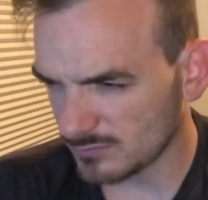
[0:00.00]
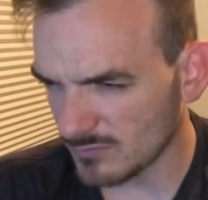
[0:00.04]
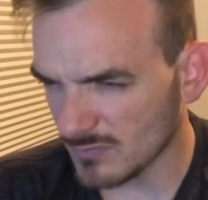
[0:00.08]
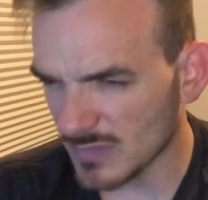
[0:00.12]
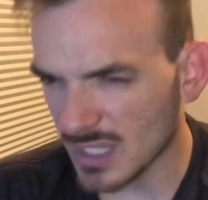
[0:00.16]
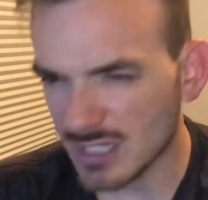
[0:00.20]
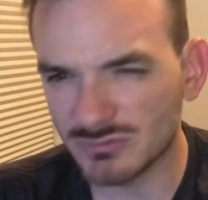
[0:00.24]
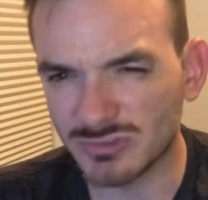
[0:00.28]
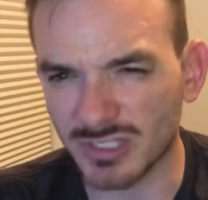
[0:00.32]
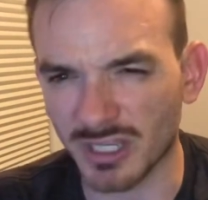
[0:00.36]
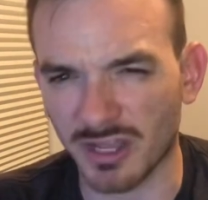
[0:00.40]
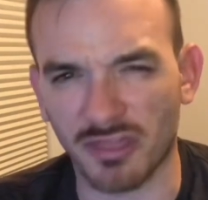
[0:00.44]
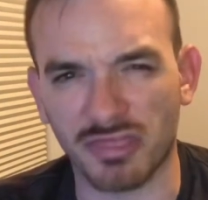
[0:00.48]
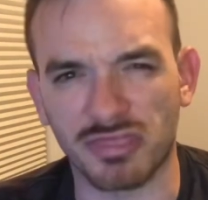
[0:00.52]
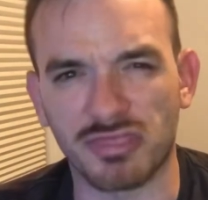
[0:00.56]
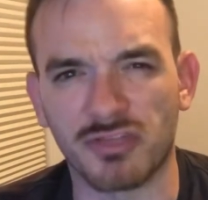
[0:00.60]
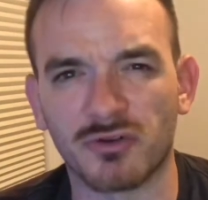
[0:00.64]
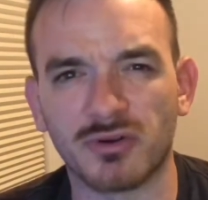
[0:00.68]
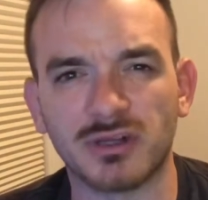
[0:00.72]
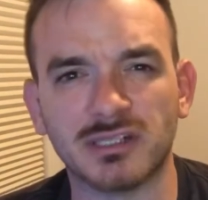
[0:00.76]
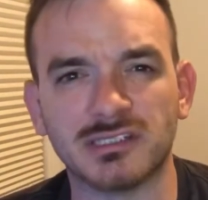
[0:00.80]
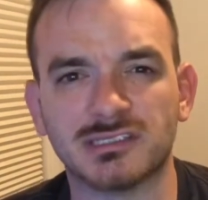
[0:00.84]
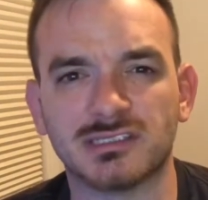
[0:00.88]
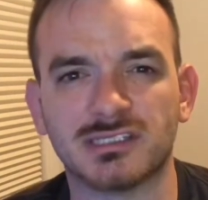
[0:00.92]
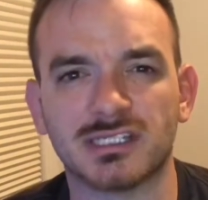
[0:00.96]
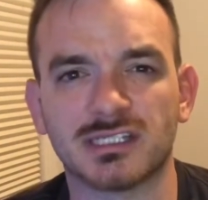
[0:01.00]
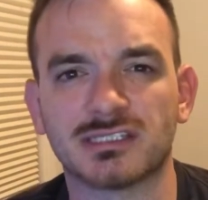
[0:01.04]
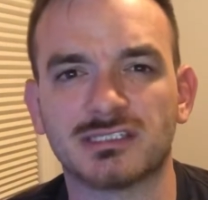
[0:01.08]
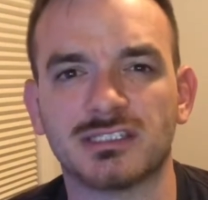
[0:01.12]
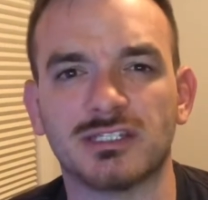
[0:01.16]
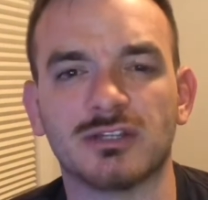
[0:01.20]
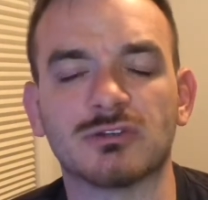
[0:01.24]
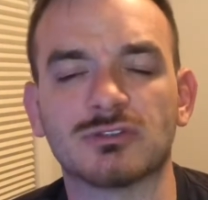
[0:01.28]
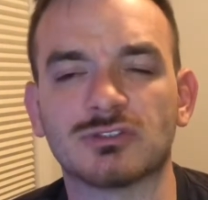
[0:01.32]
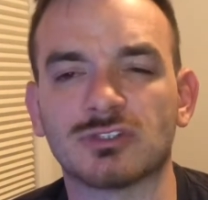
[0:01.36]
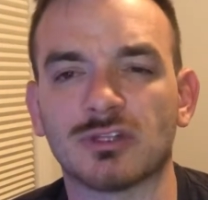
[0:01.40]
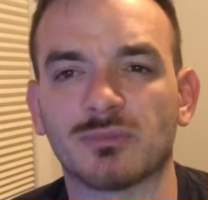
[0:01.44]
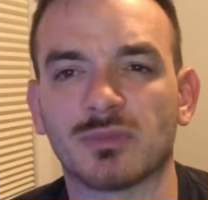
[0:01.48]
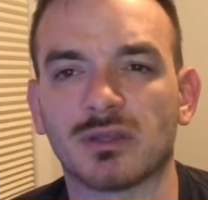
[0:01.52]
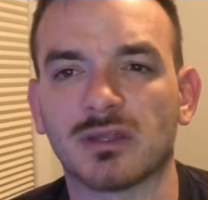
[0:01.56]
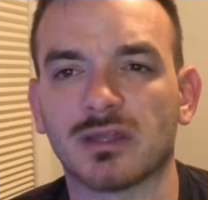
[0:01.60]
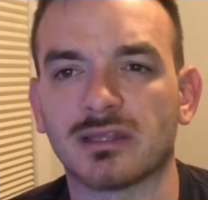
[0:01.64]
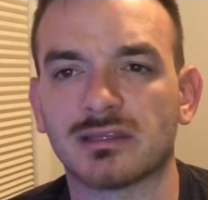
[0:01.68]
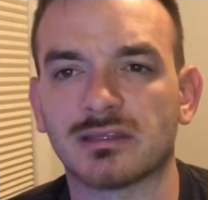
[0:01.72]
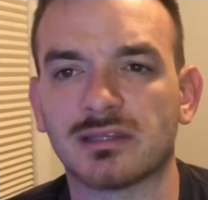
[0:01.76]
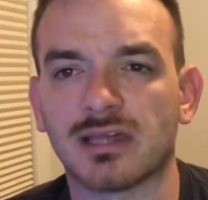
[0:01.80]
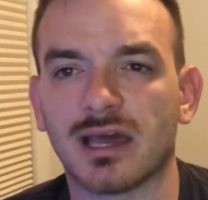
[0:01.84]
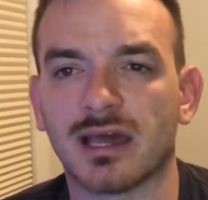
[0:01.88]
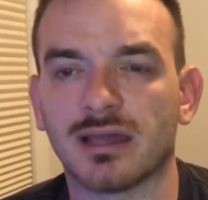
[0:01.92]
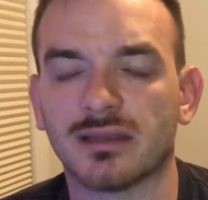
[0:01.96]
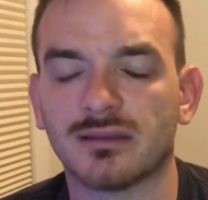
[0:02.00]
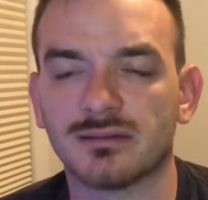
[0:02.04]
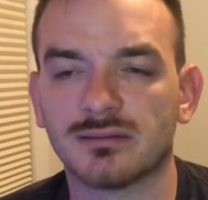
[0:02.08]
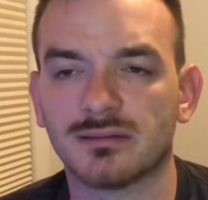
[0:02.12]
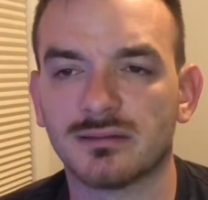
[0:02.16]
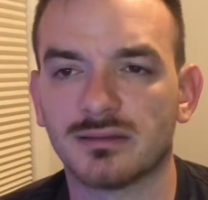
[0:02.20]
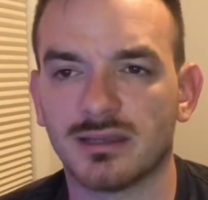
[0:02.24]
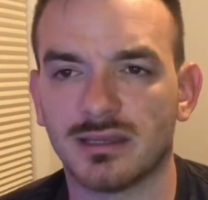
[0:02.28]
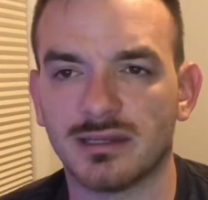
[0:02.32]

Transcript: It was like a 3060 or something like that.